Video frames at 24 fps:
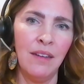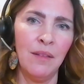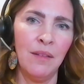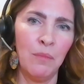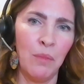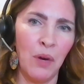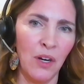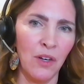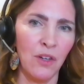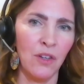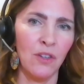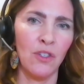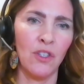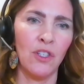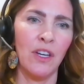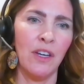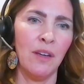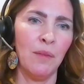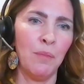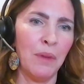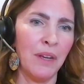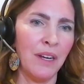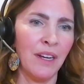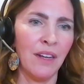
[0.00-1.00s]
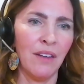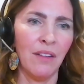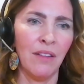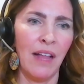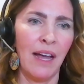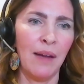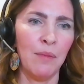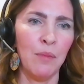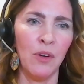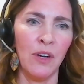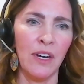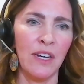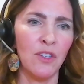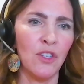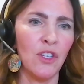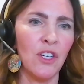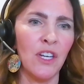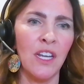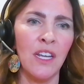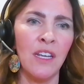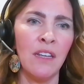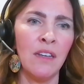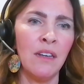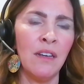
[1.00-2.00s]
partnership and
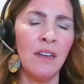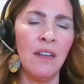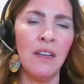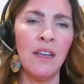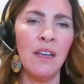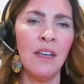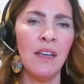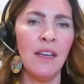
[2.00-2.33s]
collaboration,